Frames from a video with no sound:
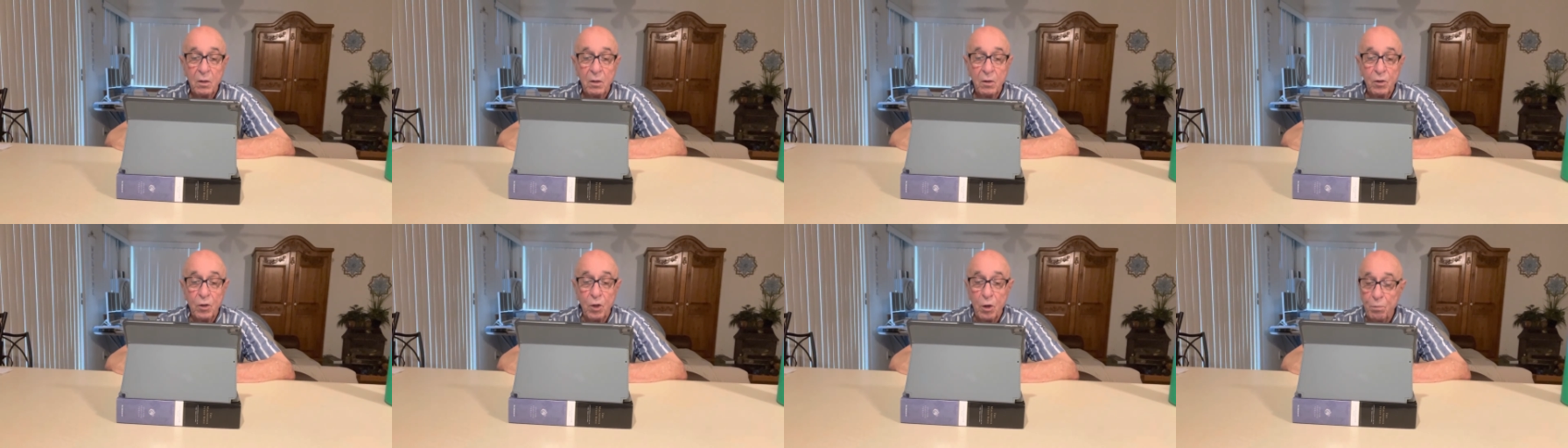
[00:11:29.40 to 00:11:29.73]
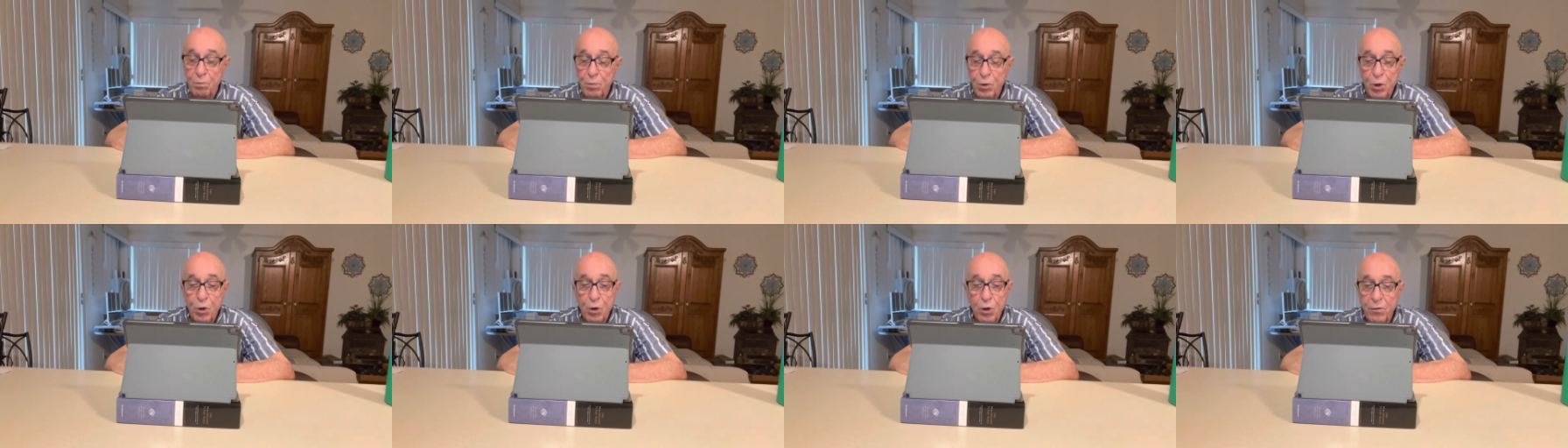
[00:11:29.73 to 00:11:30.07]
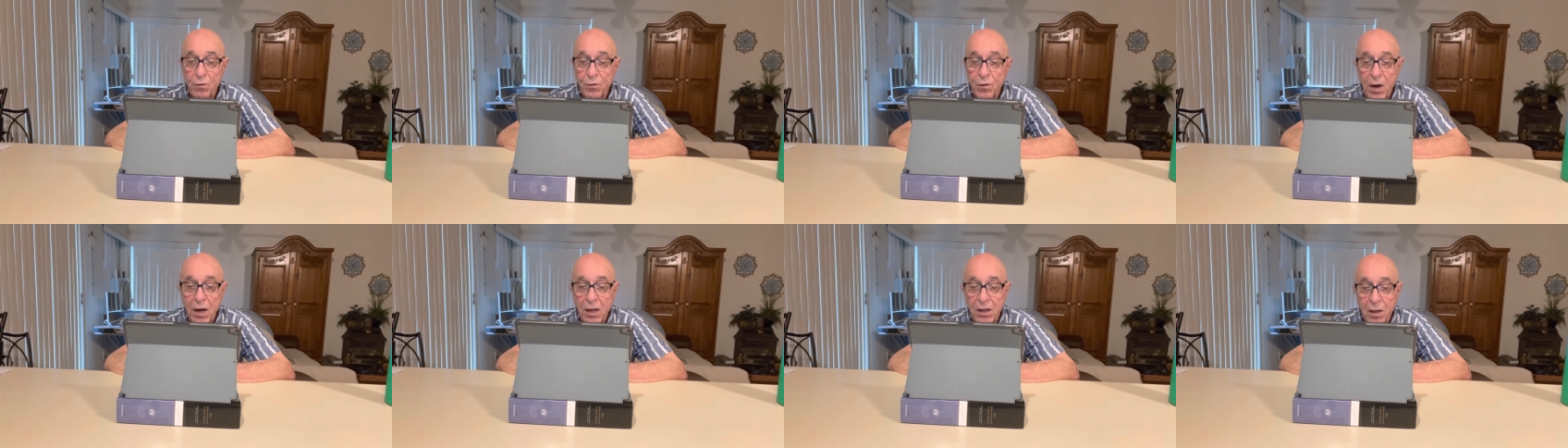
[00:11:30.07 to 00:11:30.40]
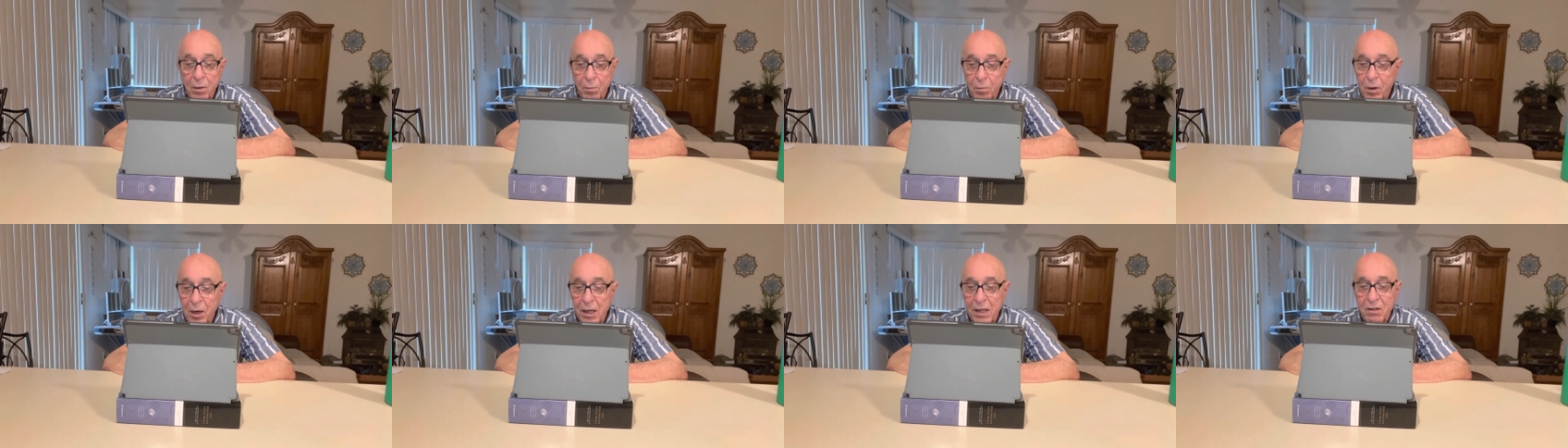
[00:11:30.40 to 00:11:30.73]
to beautify the
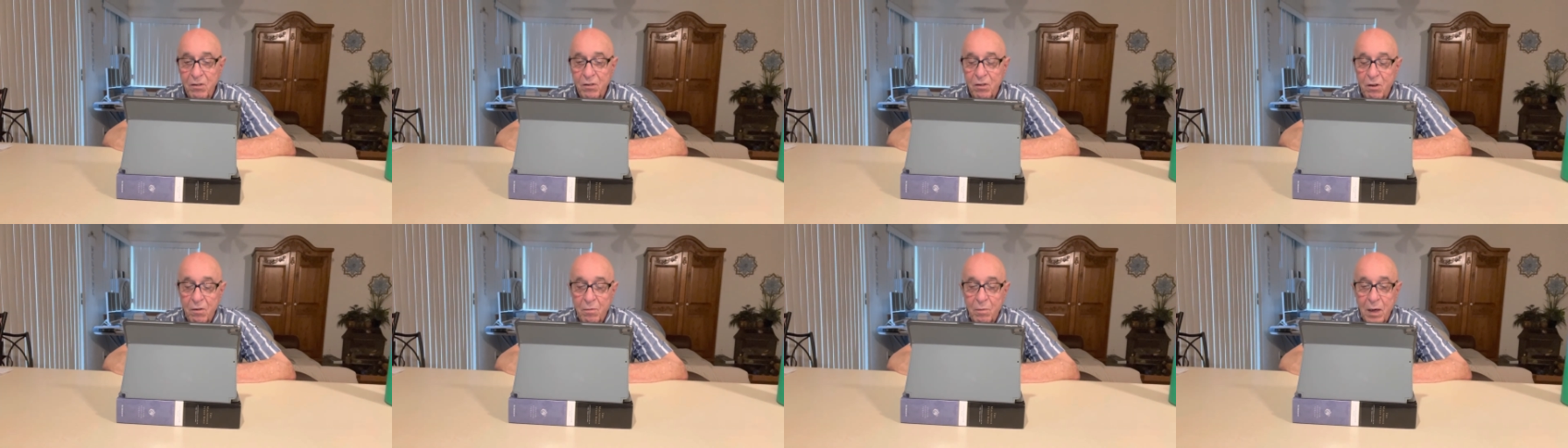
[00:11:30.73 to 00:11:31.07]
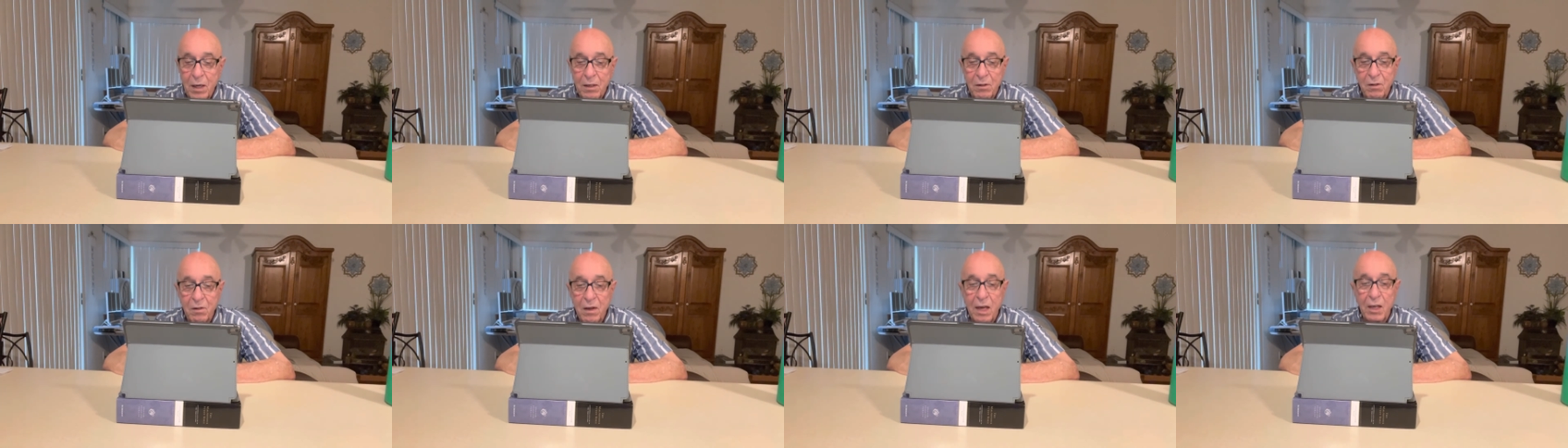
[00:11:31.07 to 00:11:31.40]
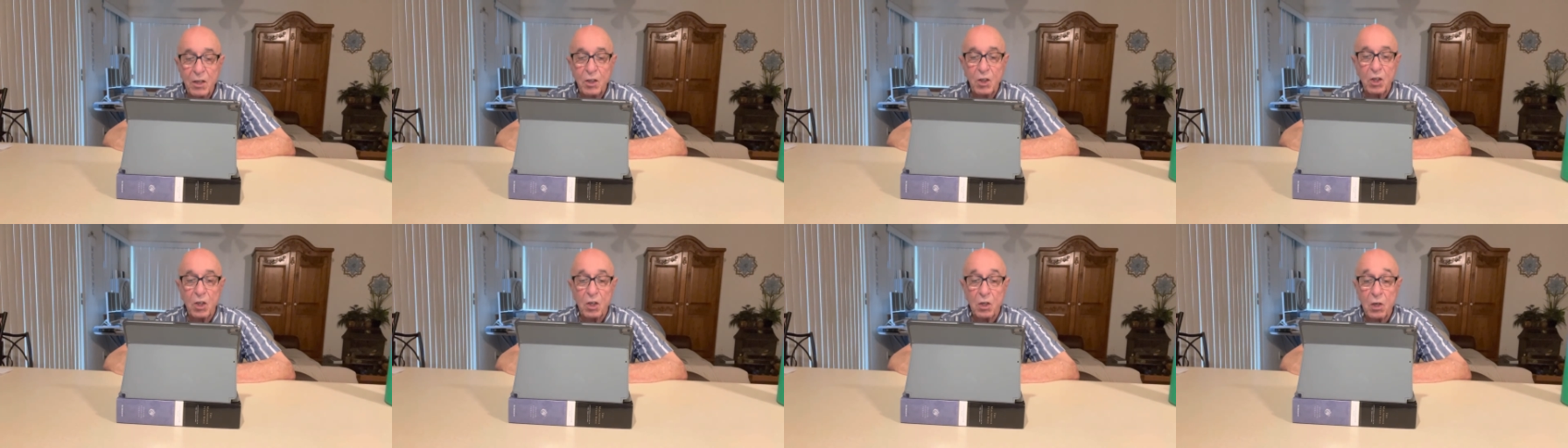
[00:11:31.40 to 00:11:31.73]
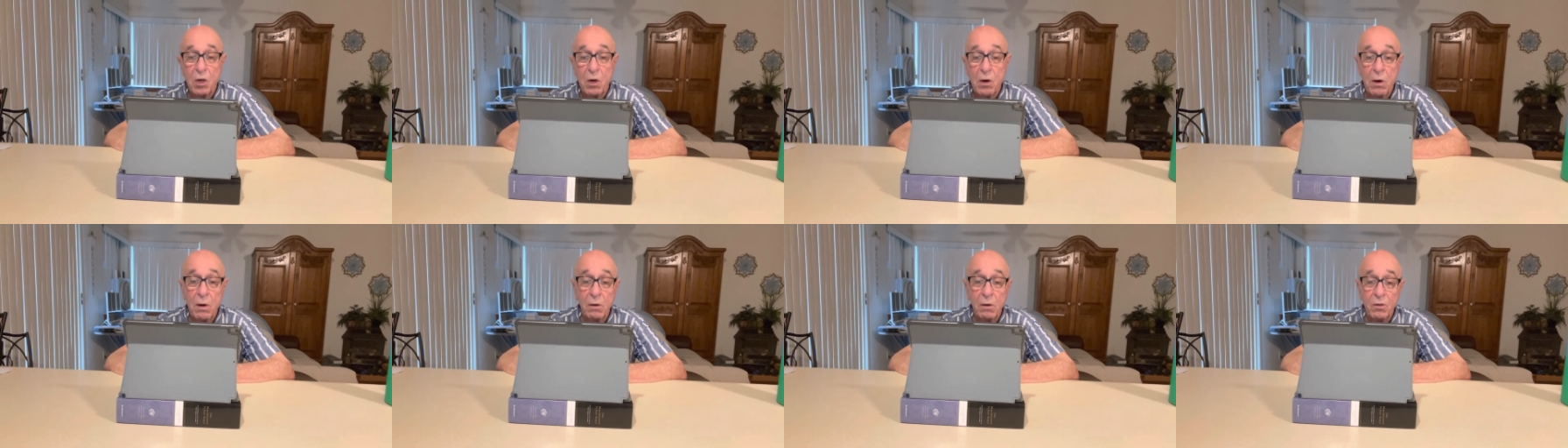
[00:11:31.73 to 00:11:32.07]
place of my
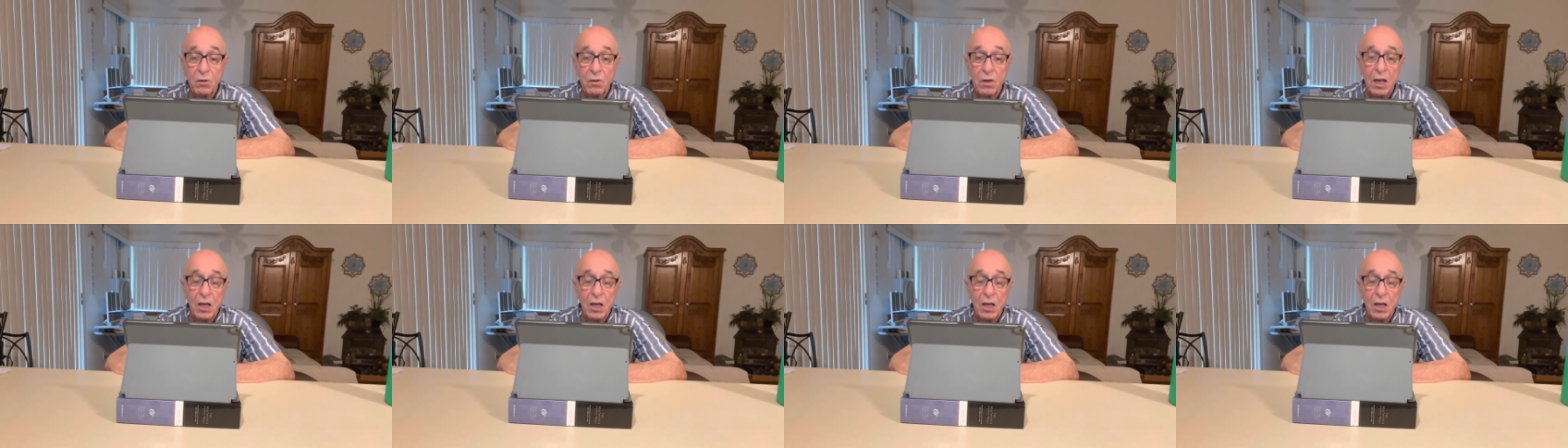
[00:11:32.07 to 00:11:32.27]
sanctuary,